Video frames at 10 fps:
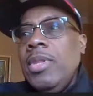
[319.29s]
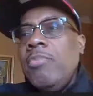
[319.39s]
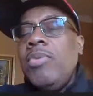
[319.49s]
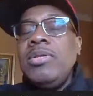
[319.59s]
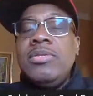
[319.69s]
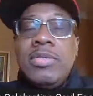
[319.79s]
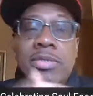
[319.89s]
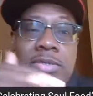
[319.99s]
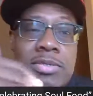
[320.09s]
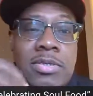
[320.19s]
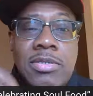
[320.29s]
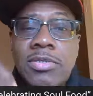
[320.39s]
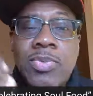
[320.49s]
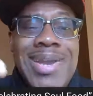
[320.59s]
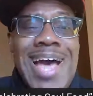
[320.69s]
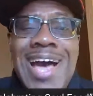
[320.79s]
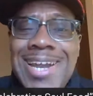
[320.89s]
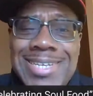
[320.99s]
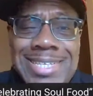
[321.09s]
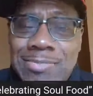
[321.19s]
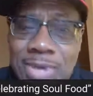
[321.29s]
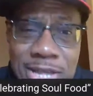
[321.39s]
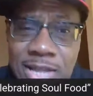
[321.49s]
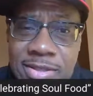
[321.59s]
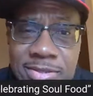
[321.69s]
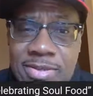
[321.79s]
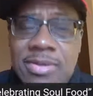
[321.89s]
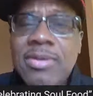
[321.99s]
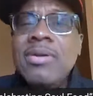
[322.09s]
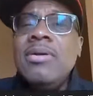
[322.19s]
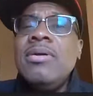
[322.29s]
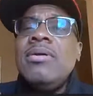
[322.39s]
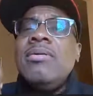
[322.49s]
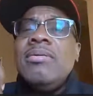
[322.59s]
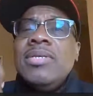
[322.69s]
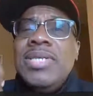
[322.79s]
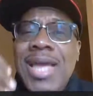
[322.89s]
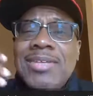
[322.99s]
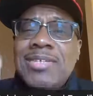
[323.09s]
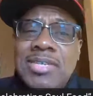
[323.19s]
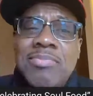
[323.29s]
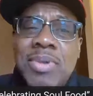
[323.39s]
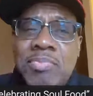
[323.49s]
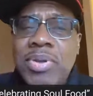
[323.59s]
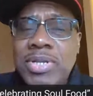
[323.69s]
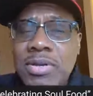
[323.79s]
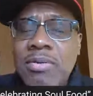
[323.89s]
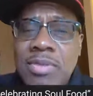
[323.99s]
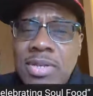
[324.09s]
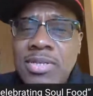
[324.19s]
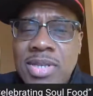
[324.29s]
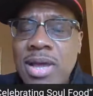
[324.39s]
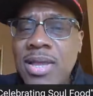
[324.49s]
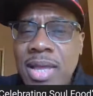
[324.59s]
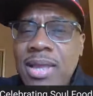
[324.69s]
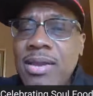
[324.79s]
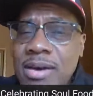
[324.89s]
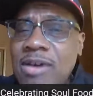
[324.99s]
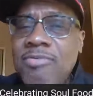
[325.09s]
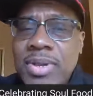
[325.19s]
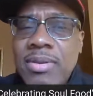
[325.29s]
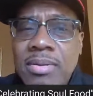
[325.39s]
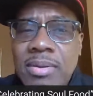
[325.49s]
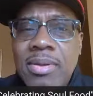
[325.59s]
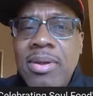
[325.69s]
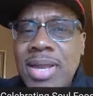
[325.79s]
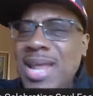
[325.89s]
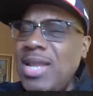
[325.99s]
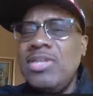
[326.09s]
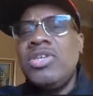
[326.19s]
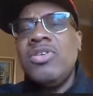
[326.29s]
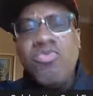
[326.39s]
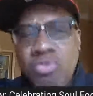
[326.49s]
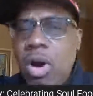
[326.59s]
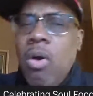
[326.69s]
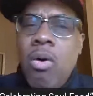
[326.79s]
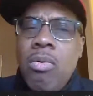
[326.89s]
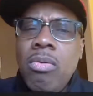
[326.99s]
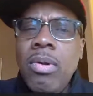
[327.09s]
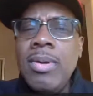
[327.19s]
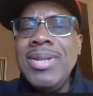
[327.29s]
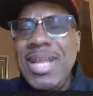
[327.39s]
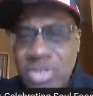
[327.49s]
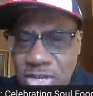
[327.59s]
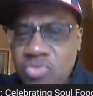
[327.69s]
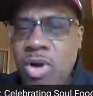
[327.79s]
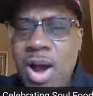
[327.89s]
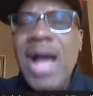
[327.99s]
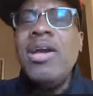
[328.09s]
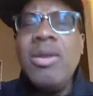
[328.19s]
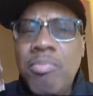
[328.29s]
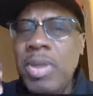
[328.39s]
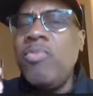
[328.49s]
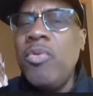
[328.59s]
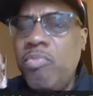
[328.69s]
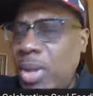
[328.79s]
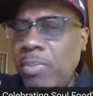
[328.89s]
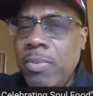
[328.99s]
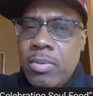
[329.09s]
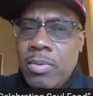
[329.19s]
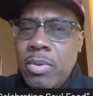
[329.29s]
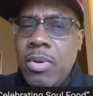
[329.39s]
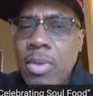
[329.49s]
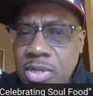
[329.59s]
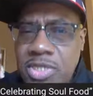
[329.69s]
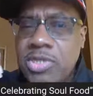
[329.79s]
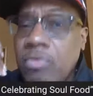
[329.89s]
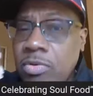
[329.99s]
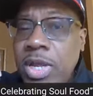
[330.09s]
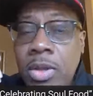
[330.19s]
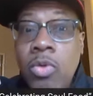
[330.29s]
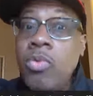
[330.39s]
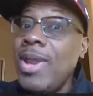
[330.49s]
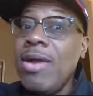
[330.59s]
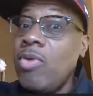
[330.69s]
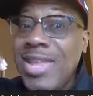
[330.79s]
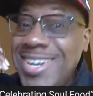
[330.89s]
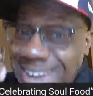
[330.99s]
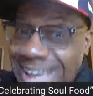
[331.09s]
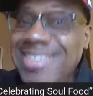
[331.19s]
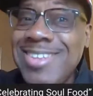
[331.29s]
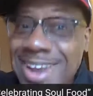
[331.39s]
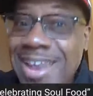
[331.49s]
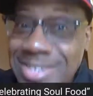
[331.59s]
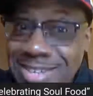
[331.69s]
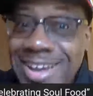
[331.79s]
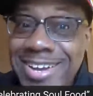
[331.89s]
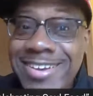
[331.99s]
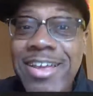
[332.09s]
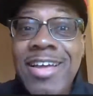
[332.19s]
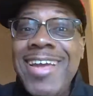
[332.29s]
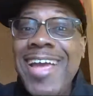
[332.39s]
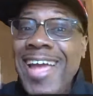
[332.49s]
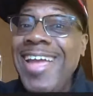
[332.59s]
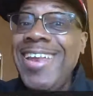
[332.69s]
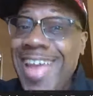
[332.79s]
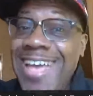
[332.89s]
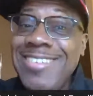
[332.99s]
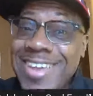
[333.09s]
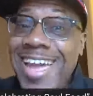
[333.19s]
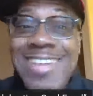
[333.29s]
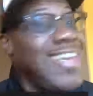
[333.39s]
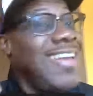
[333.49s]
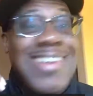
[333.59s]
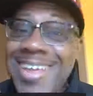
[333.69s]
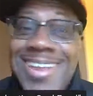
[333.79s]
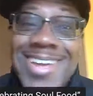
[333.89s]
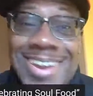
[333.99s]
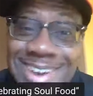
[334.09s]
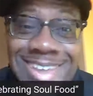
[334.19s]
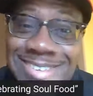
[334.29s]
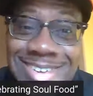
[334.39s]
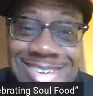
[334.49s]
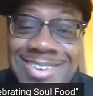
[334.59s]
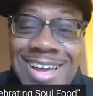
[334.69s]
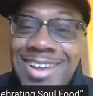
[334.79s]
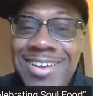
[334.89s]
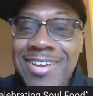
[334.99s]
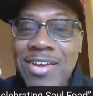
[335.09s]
And brothers and sisters, this is where the odyssey begins. She actually sent me a picture of the lasagna in the oven. Now that's just wrong. That's just wrong. I could have been with people, Sister Reed, who were not going to get a taste of that lasagna. And as the case, they did get a taste of lasagna.